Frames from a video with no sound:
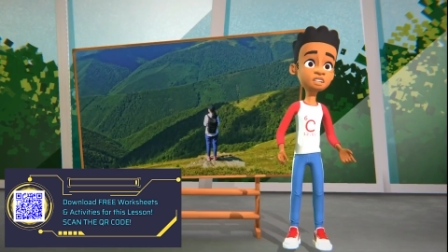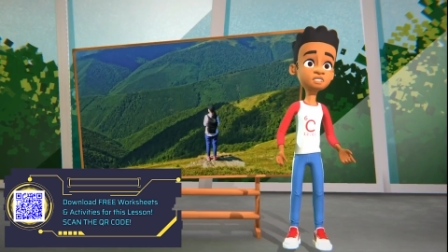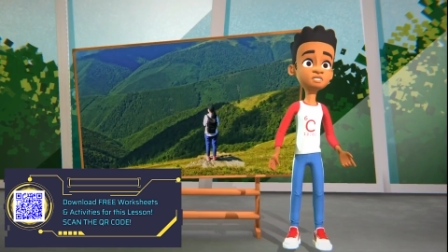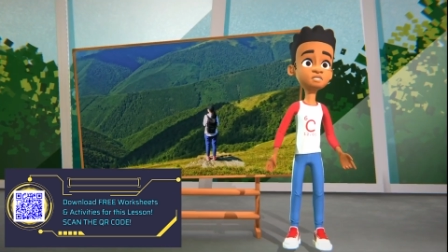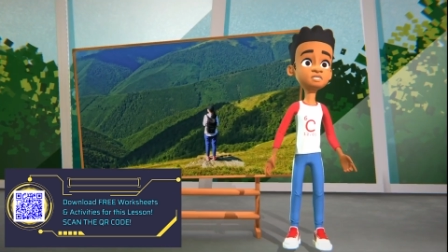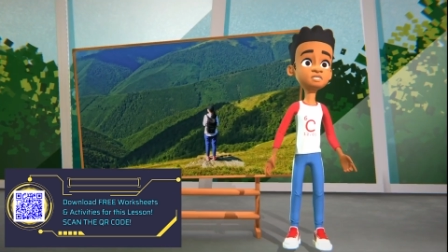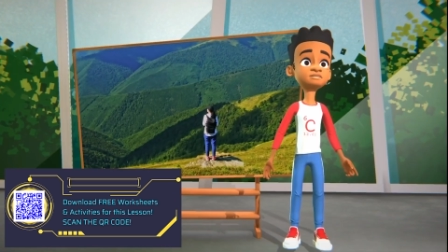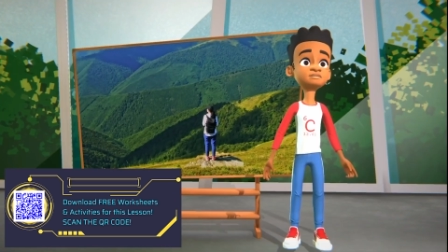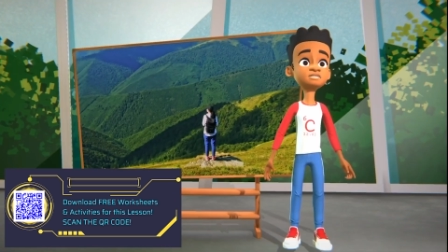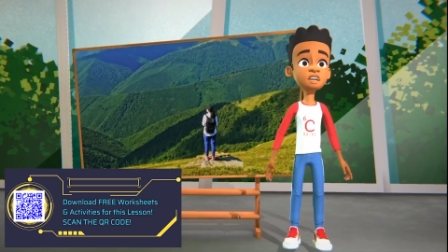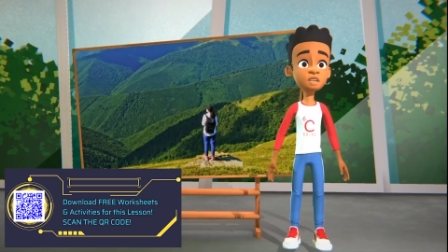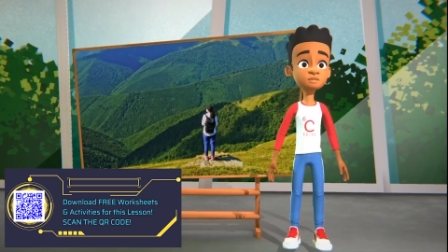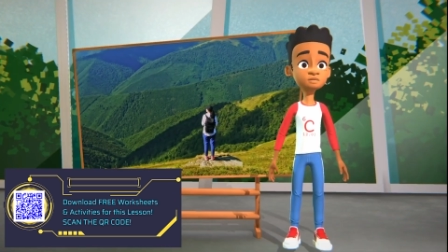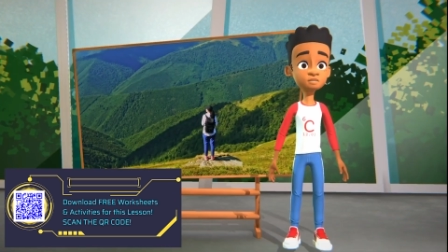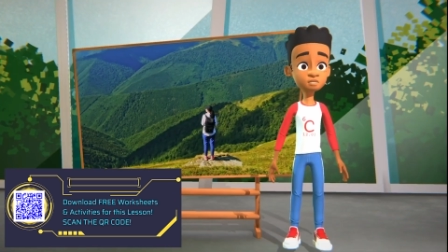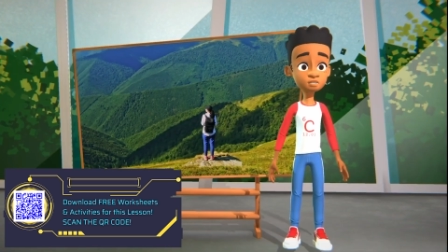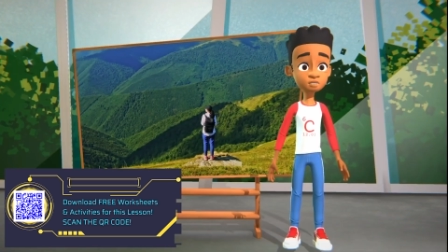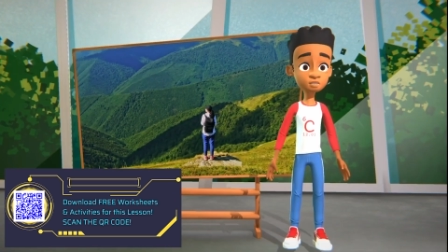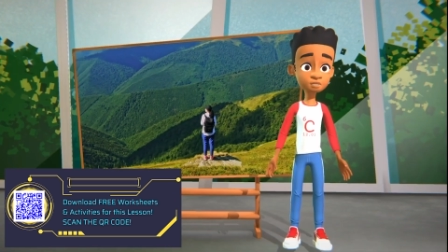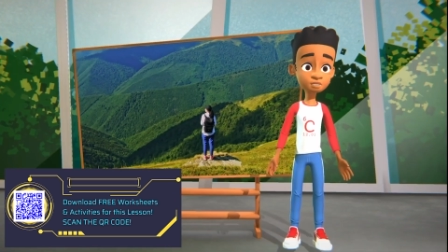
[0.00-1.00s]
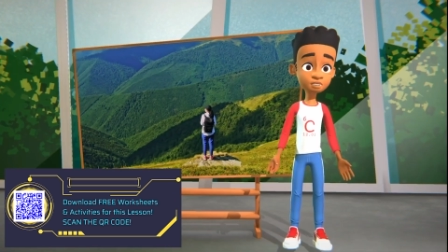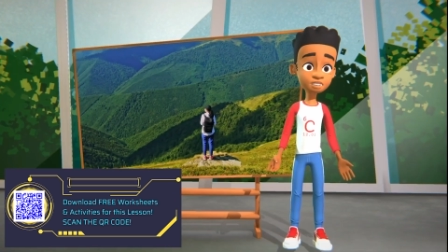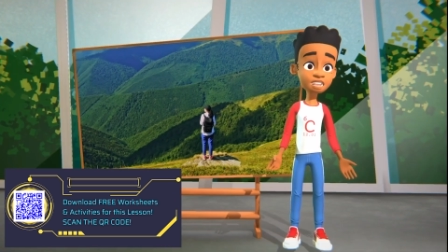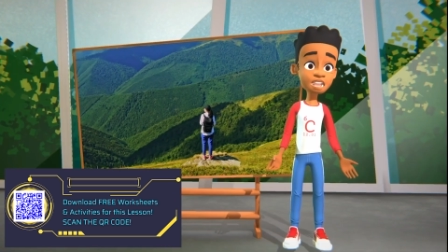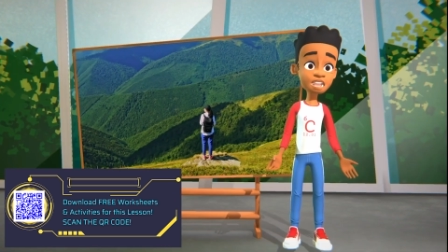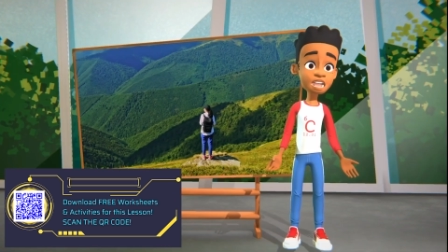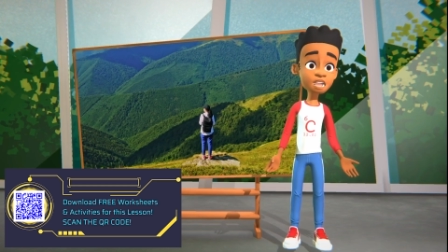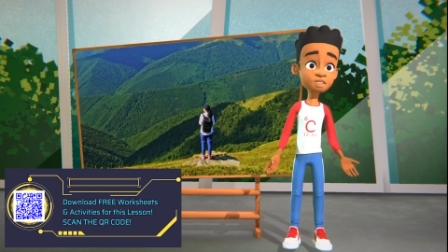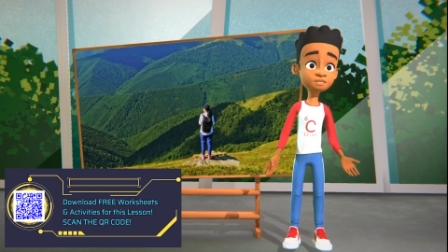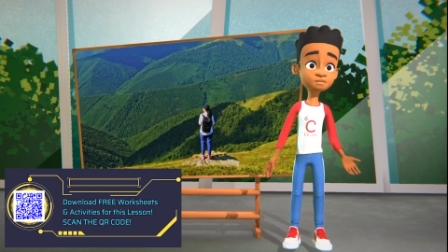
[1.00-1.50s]
matter is
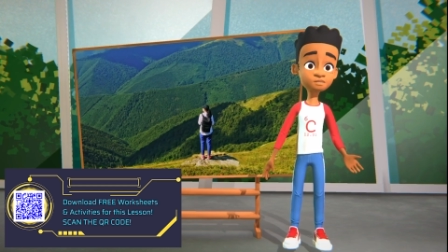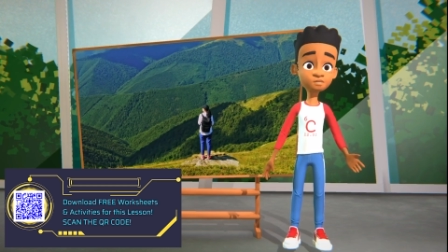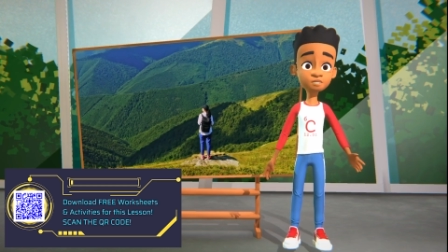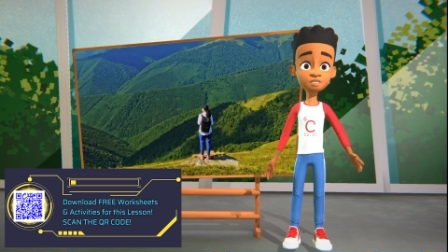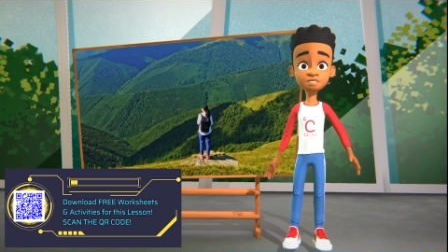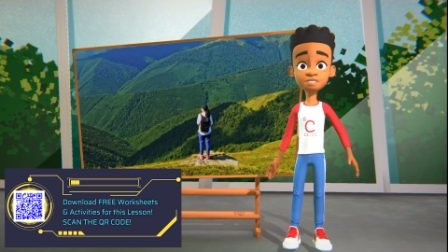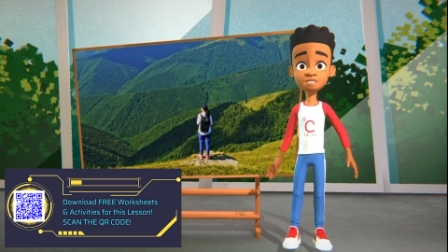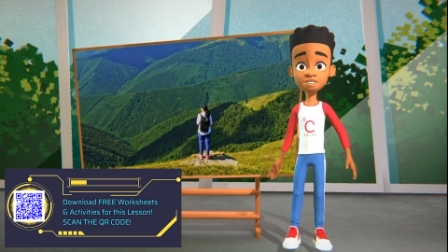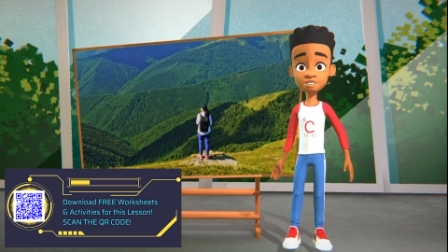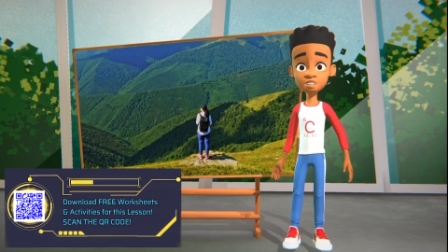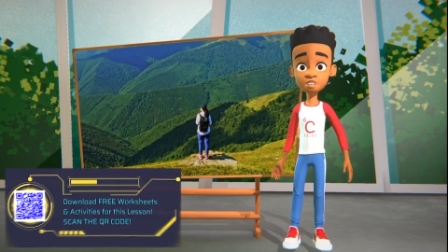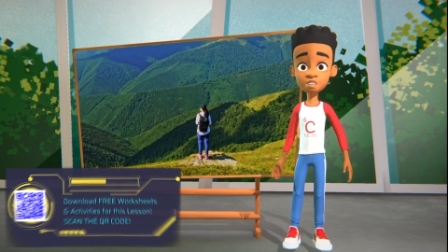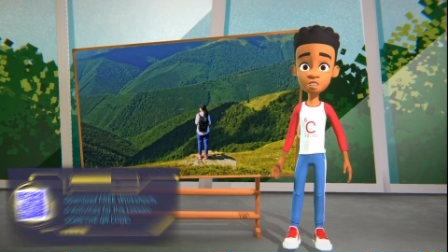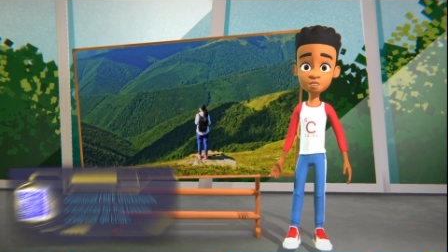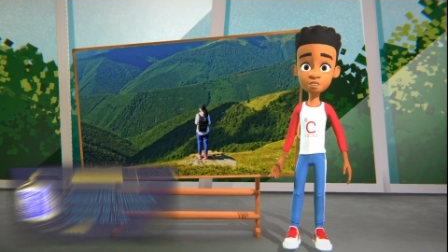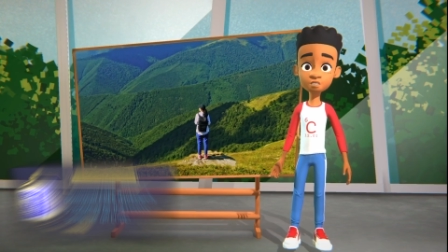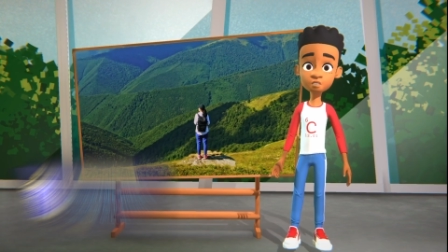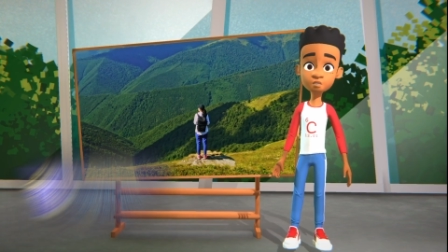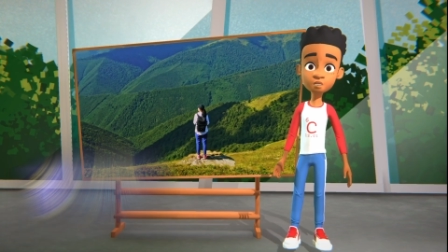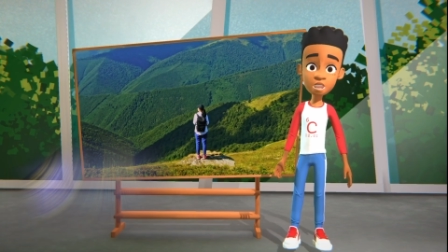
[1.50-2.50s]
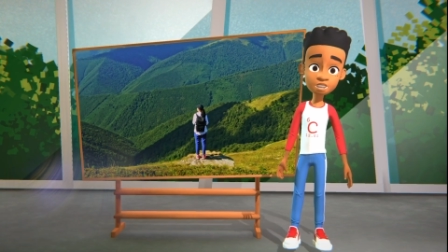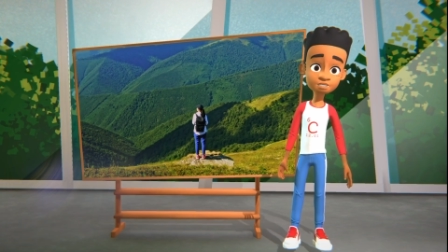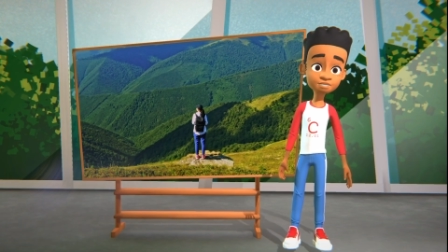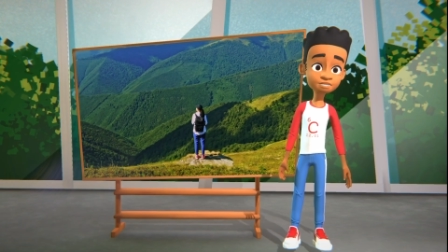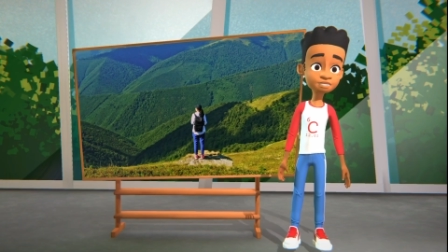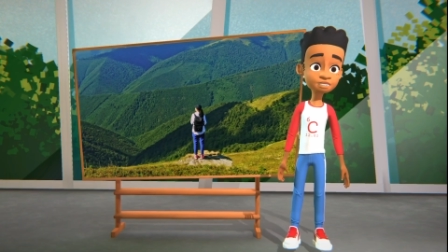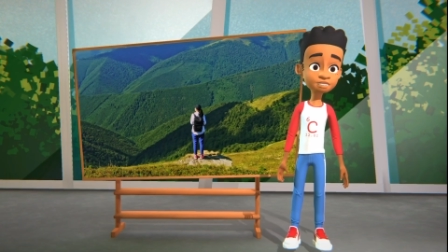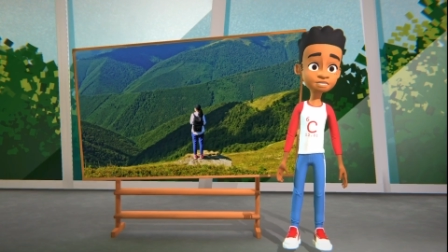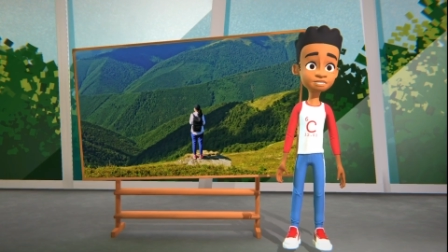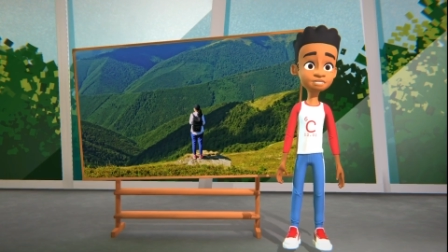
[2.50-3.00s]
absolutely everything all
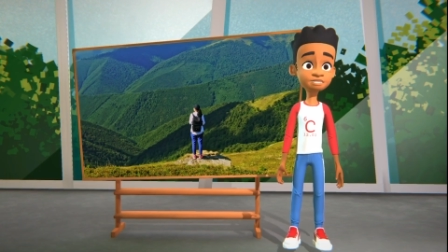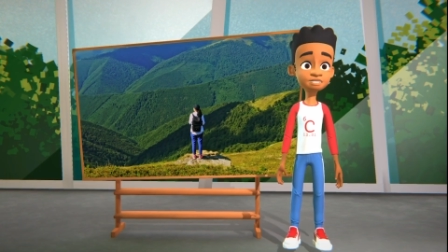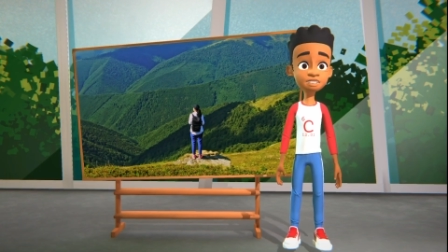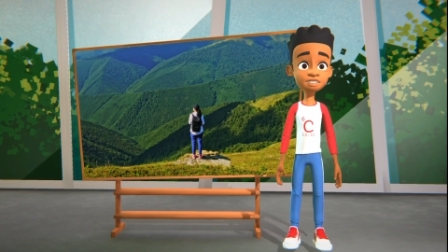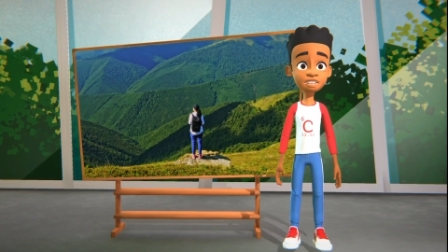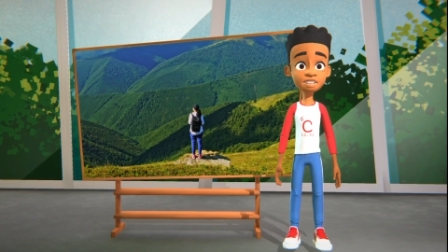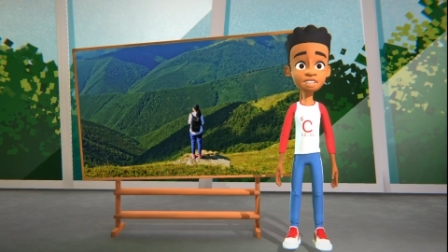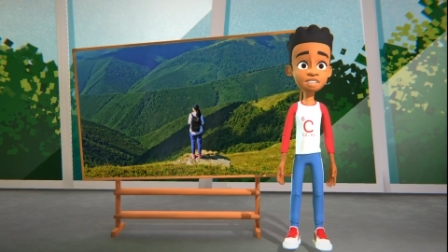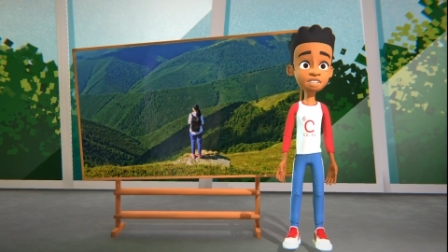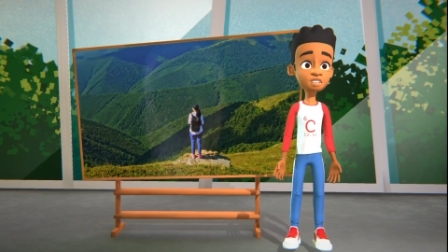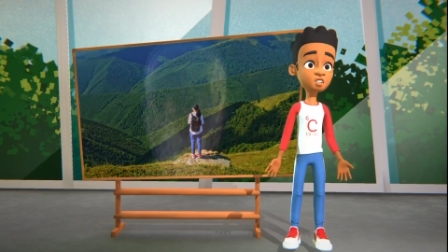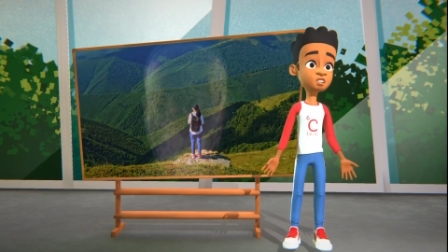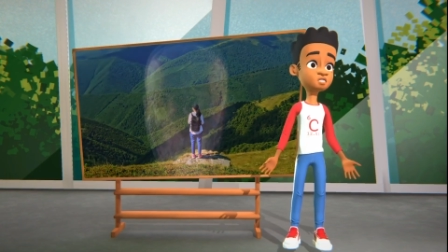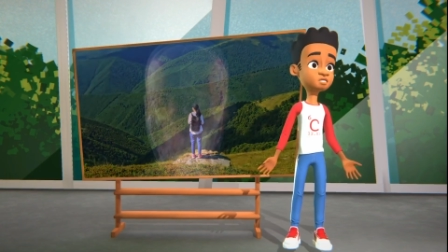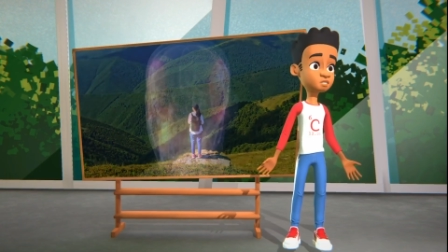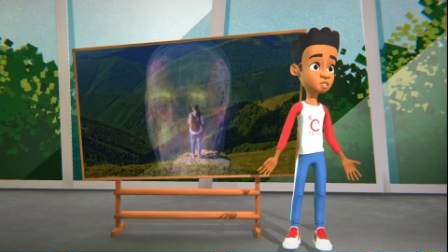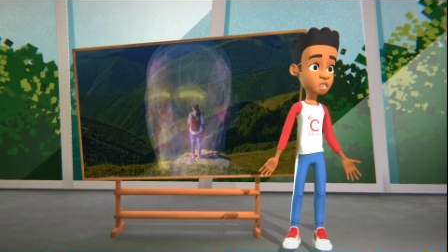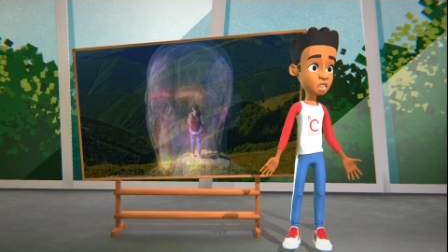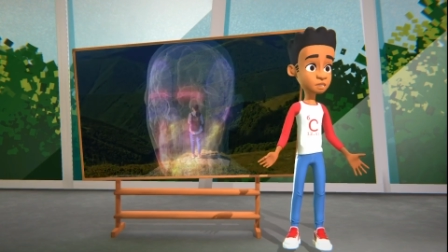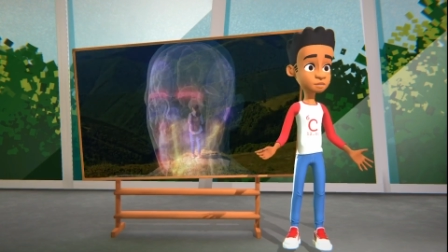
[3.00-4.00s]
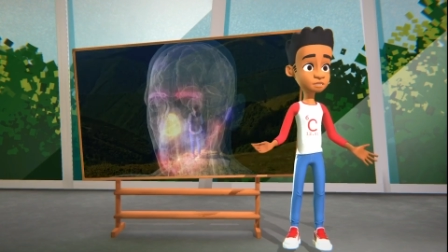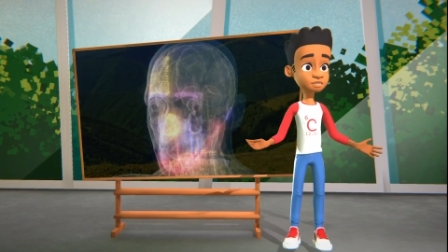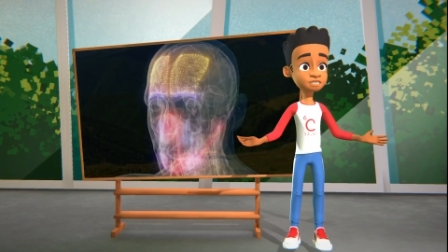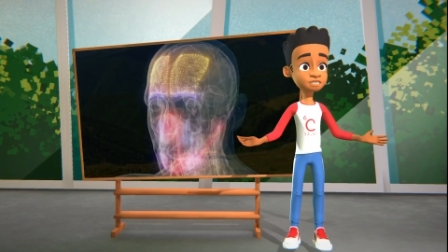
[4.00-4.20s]
around us. It also